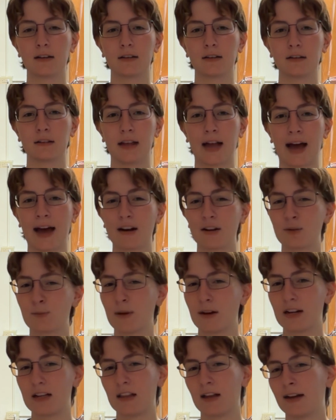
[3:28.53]
not as
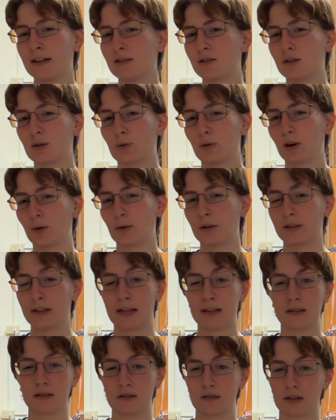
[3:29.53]
many lights to work with
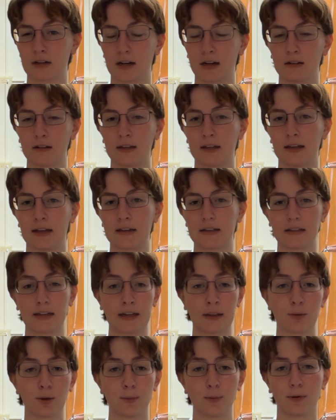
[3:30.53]
necessarily as
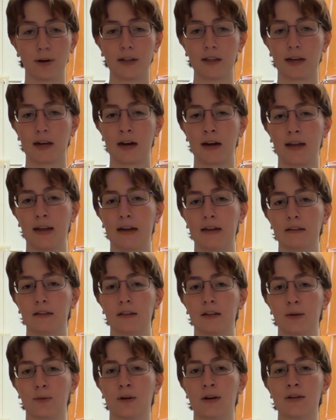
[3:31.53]
3-point lighting.
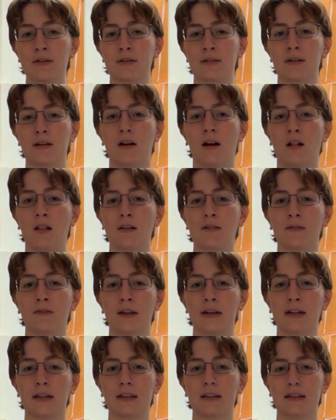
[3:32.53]
There wasn't all of
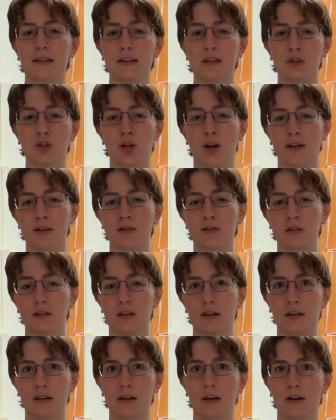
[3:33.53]
the
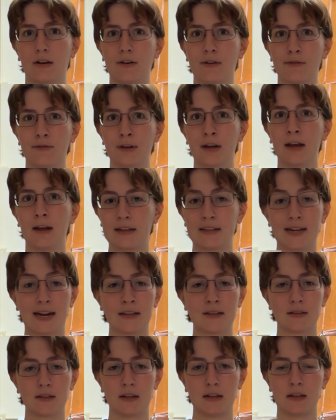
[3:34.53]
adjusting of
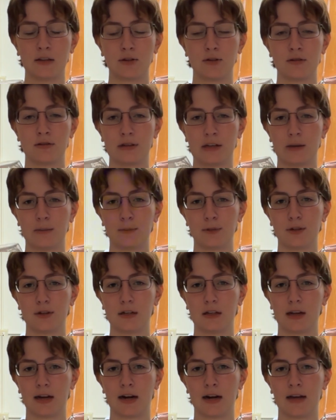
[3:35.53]
intensity that you see in beauty
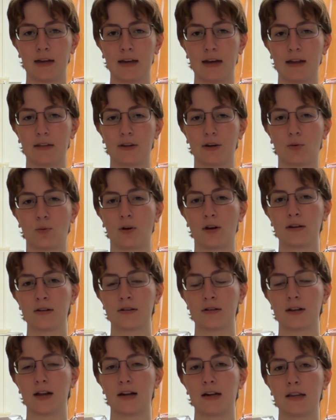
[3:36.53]
lighting, and there
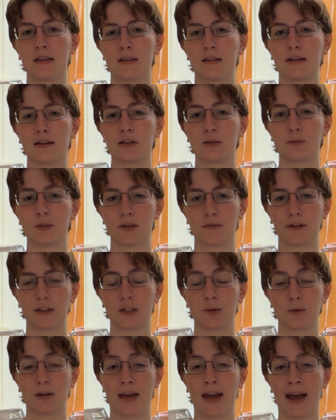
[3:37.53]
wasn't anything specific
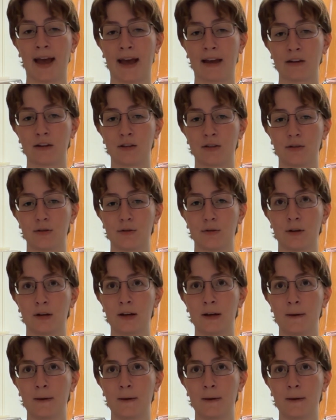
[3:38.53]
that we had to